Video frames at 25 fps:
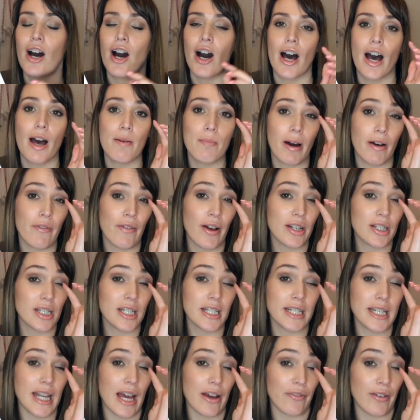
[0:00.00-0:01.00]
Um, I've
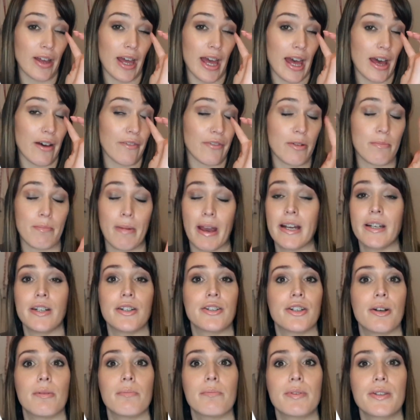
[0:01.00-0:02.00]
actually never ever made a
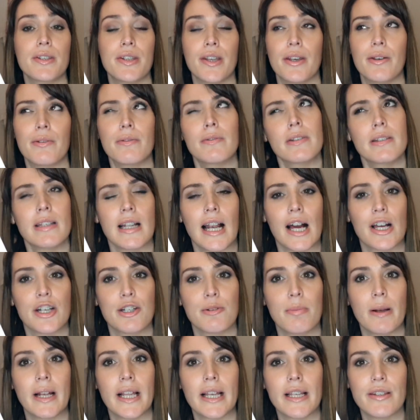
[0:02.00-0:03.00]
jumpsuit
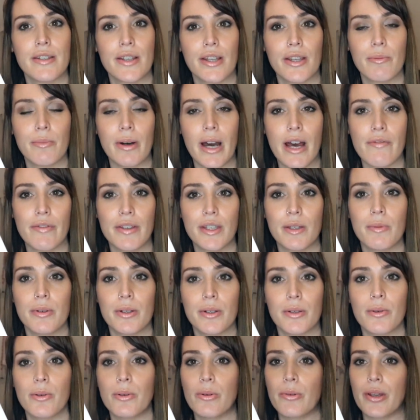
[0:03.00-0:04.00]
slash playsuit, whatever you want
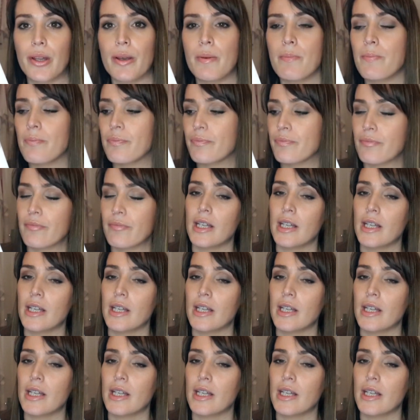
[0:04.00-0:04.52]
to call them.